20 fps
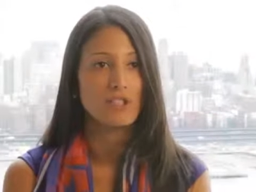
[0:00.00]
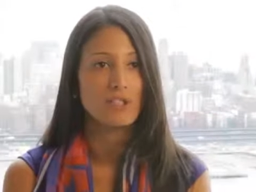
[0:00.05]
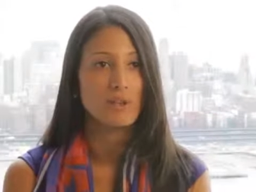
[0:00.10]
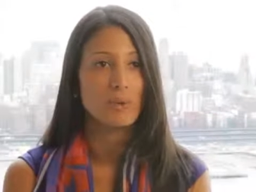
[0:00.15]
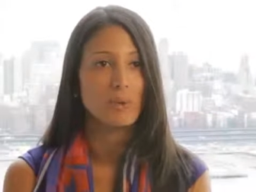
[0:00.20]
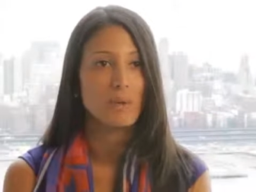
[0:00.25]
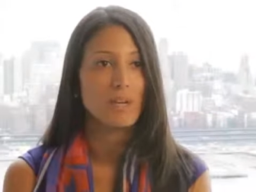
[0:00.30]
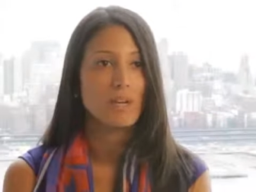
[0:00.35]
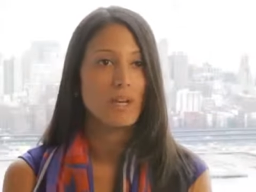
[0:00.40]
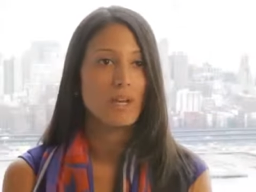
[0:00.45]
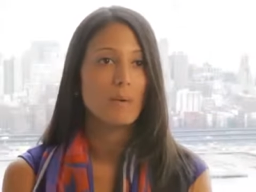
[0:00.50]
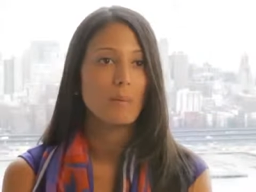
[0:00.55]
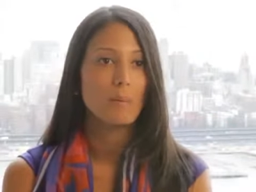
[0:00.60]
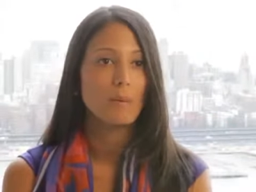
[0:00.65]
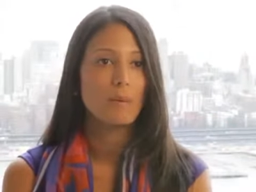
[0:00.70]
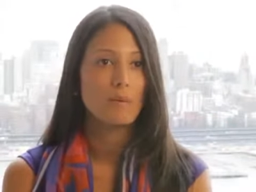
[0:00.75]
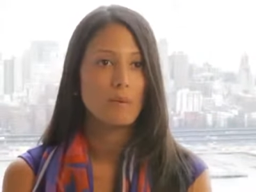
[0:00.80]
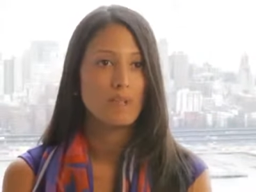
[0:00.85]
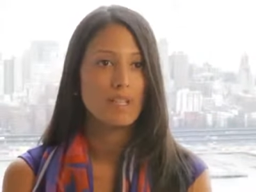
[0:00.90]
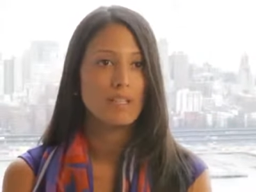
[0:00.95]
do,
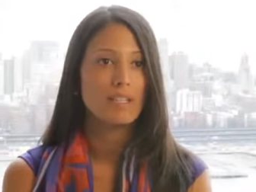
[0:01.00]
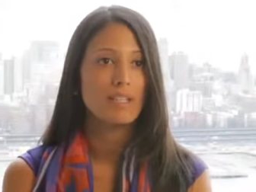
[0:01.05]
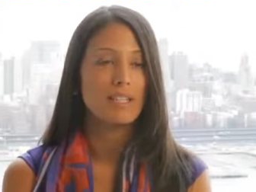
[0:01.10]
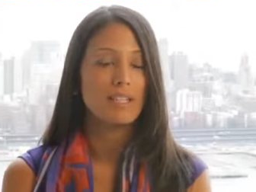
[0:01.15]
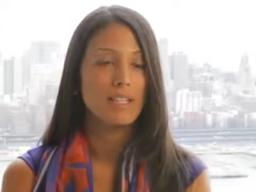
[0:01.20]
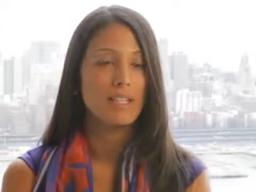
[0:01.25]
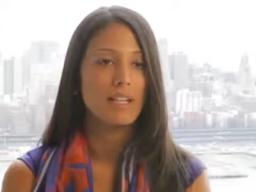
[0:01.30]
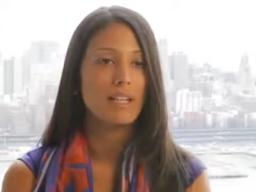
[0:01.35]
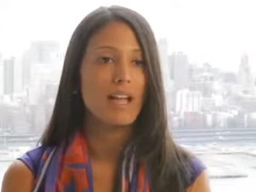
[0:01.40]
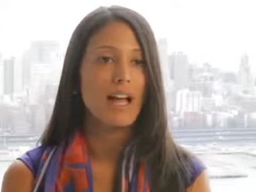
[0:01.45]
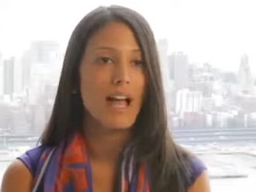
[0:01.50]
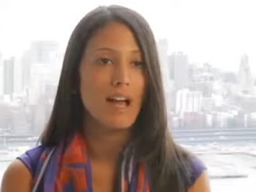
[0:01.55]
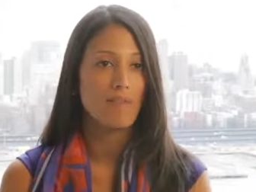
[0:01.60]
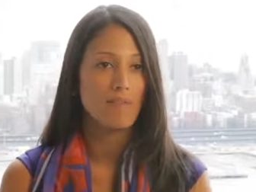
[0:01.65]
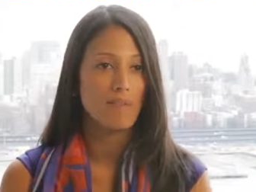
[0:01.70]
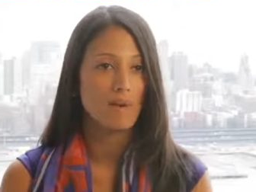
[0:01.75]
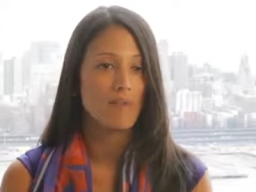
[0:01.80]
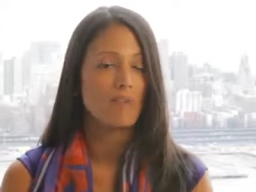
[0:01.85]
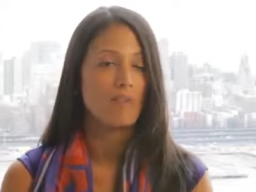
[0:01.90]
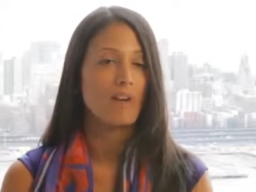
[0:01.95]
we really
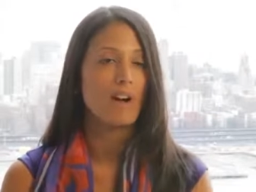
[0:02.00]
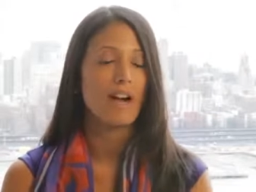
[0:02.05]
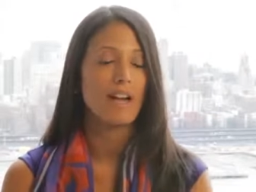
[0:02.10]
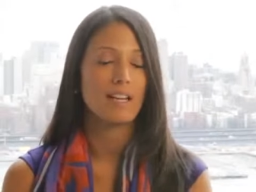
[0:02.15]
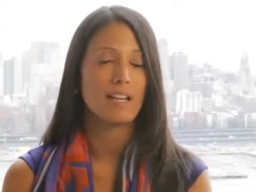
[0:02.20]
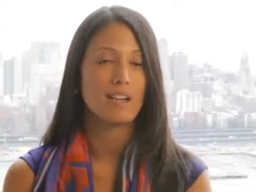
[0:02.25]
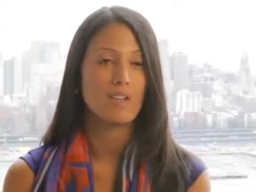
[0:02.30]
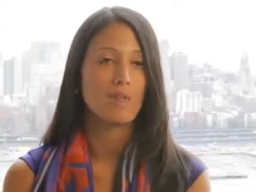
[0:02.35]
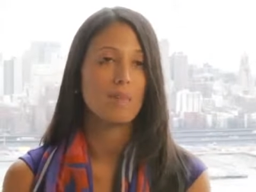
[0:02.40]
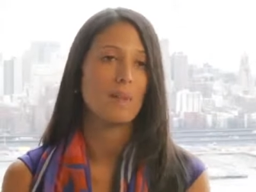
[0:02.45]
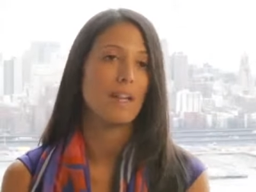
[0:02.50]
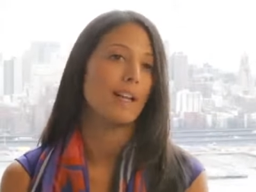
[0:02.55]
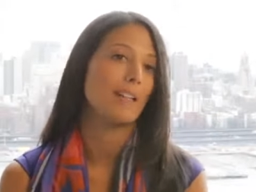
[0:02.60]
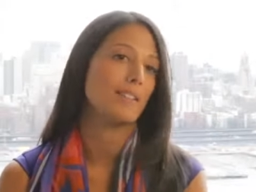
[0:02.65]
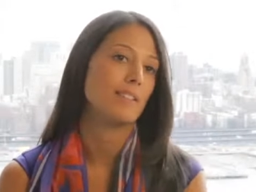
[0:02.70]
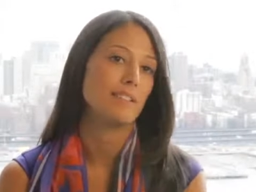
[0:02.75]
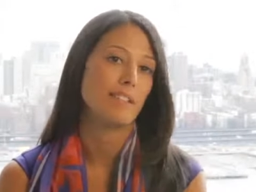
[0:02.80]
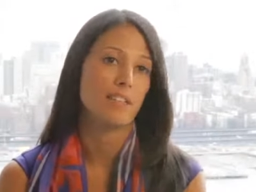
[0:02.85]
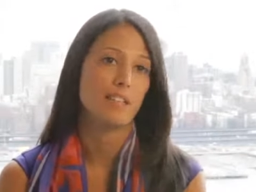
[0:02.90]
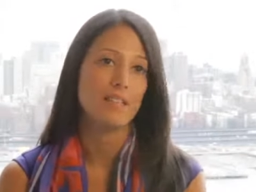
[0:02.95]
have a variety of
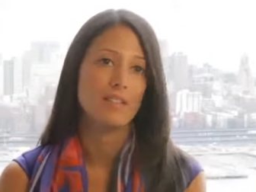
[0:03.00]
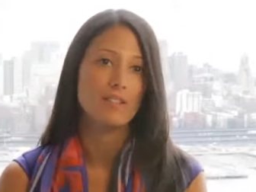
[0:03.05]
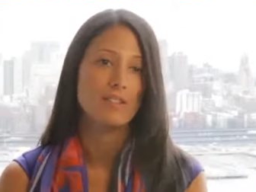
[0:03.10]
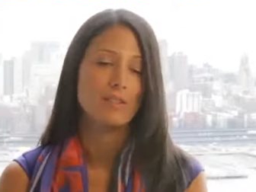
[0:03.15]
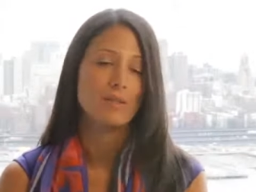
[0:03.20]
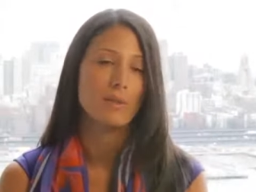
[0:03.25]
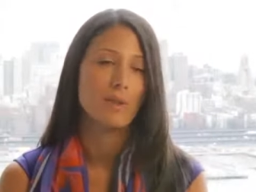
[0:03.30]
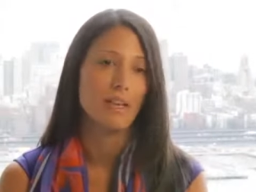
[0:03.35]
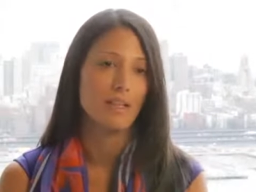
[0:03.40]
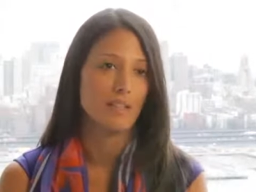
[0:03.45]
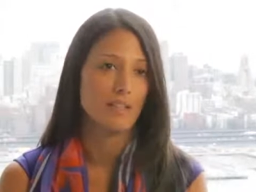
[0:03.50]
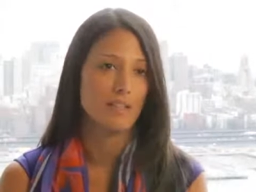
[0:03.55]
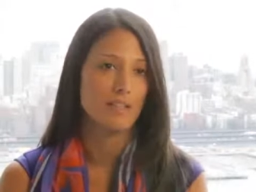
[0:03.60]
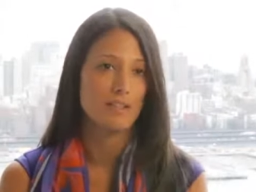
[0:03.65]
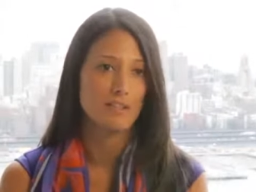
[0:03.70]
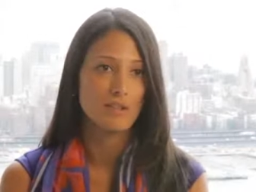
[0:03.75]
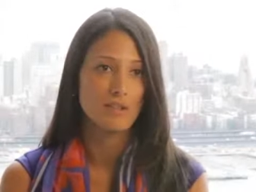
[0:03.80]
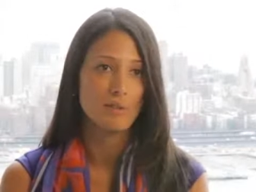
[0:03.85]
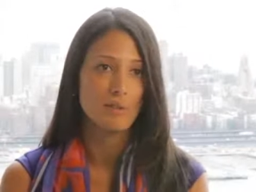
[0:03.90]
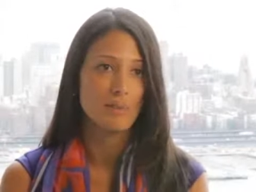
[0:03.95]
blends that can suit any
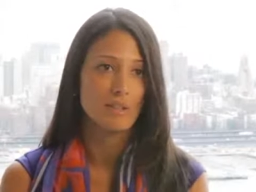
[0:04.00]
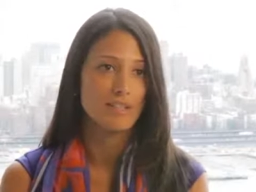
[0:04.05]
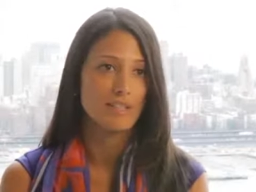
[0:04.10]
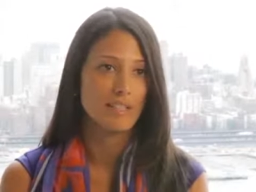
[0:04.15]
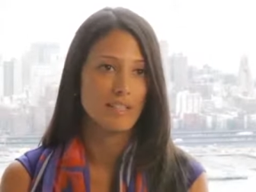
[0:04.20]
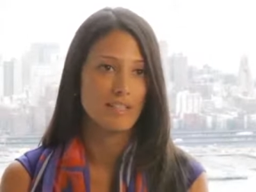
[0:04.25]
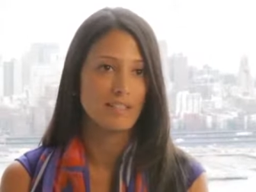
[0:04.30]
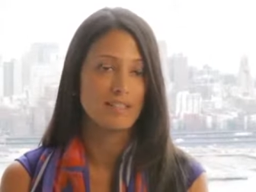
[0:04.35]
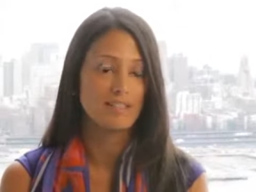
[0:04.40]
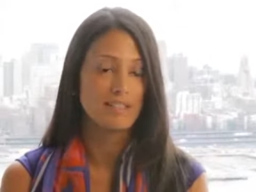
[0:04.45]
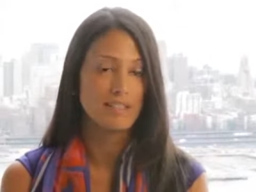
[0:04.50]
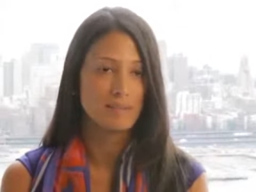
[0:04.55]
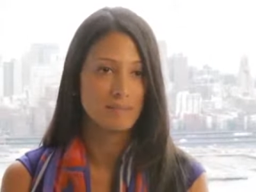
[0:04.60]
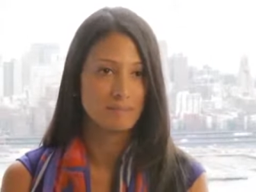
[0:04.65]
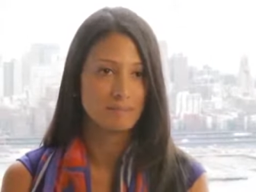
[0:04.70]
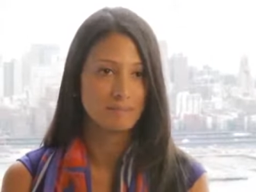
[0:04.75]
consumer tastes.